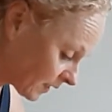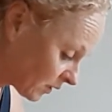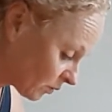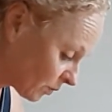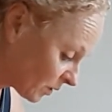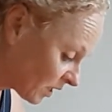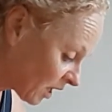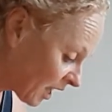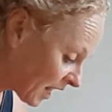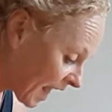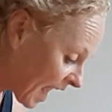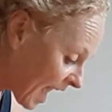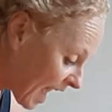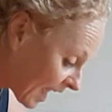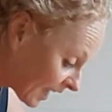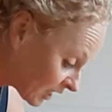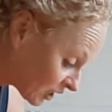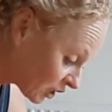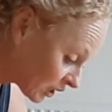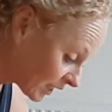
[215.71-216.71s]
So we're not
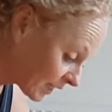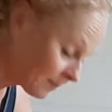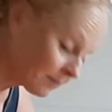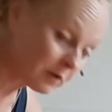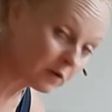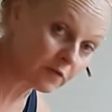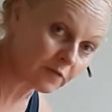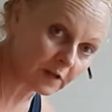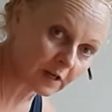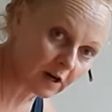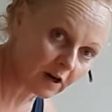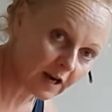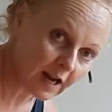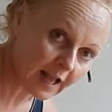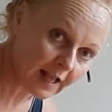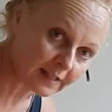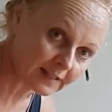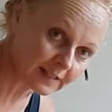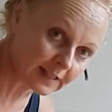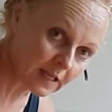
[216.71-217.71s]
actually moving our
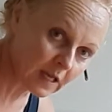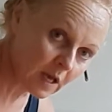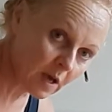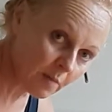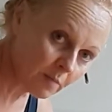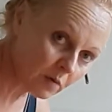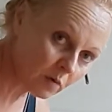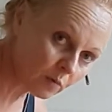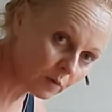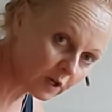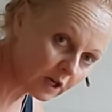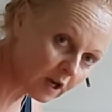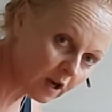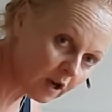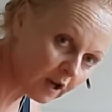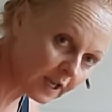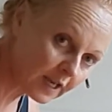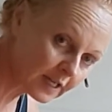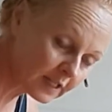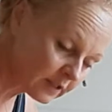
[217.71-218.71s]
hands, but we're
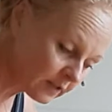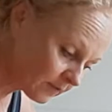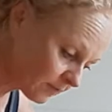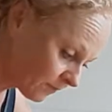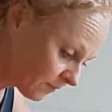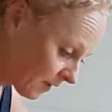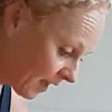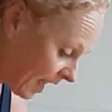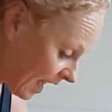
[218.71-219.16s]
kind of